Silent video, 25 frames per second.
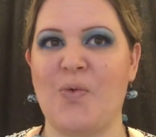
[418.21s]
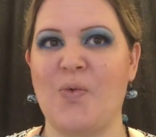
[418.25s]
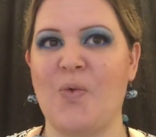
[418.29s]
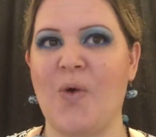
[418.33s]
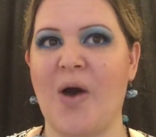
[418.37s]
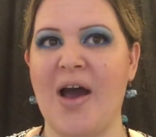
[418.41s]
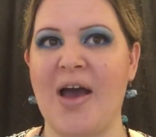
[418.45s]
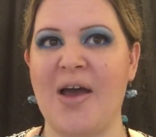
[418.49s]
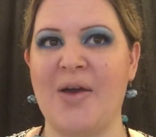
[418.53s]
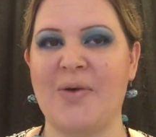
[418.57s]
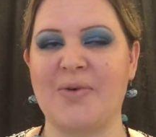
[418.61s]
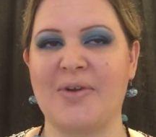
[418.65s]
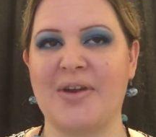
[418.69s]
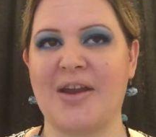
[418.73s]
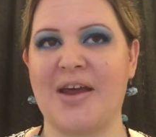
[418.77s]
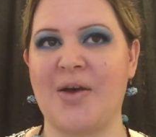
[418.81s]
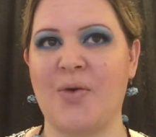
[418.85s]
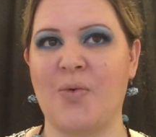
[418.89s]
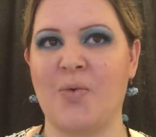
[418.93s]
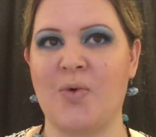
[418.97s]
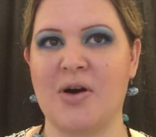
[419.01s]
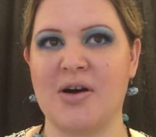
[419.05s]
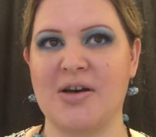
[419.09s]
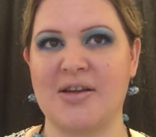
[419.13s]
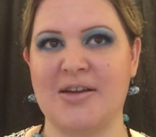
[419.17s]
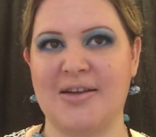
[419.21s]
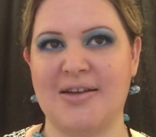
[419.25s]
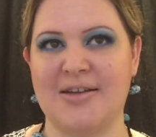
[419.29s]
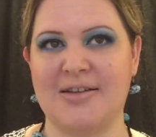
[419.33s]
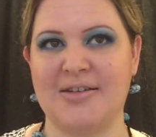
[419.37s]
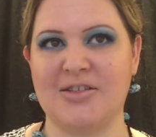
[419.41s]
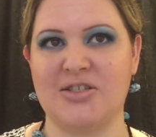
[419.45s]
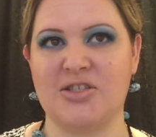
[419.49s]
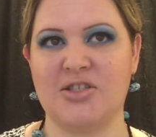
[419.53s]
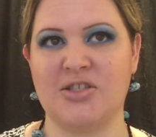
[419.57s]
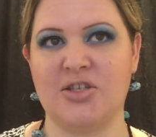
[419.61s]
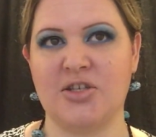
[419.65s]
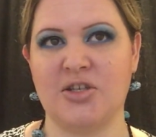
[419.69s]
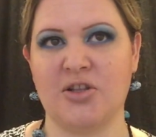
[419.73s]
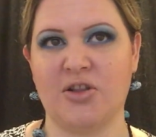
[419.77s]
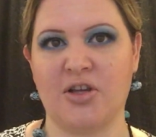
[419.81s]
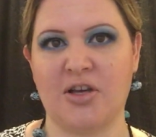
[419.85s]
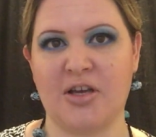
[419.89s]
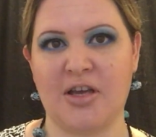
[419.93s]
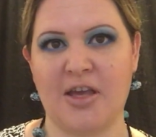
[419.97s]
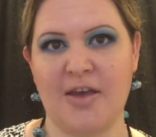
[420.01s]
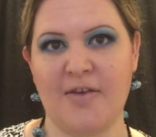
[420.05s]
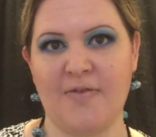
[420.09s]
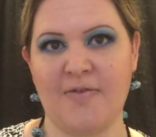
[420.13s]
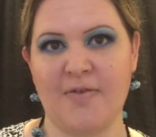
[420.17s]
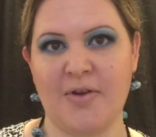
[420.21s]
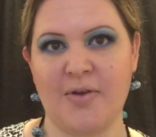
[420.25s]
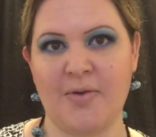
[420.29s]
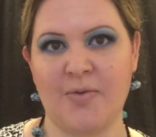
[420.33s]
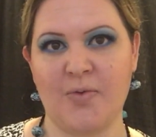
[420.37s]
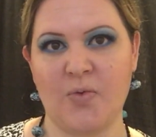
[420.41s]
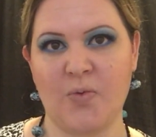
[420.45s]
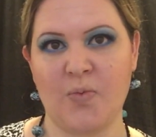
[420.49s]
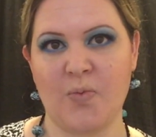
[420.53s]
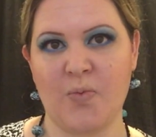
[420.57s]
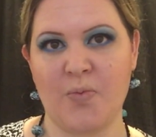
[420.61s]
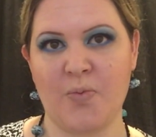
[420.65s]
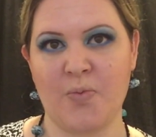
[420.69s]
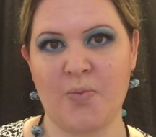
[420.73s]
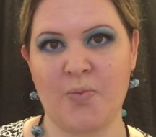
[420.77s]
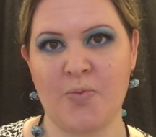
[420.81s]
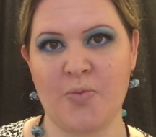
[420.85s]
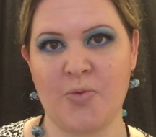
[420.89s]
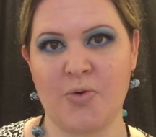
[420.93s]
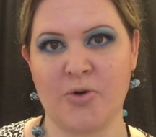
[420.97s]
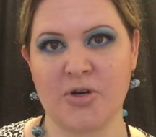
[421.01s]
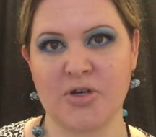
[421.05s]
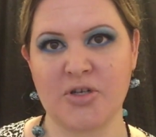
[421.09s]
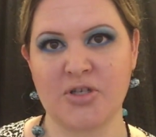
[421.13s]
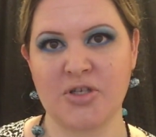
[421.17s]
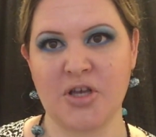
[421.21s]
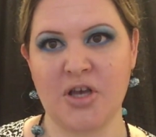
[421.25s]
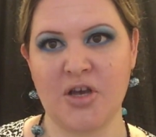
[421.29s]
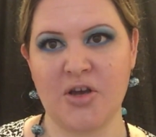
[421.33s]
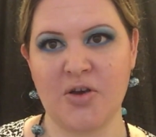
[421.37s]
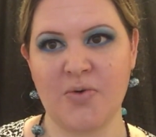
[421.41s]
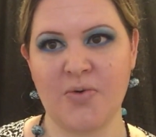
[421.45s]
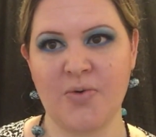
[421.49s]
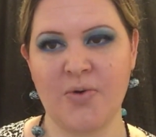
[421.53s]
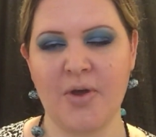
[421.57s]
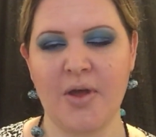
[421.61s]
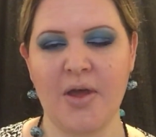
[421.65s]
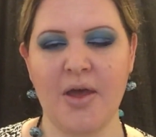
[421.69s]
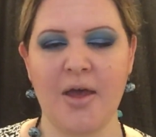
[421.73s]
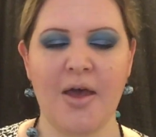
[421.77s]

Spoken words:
why would I want it to look even more so?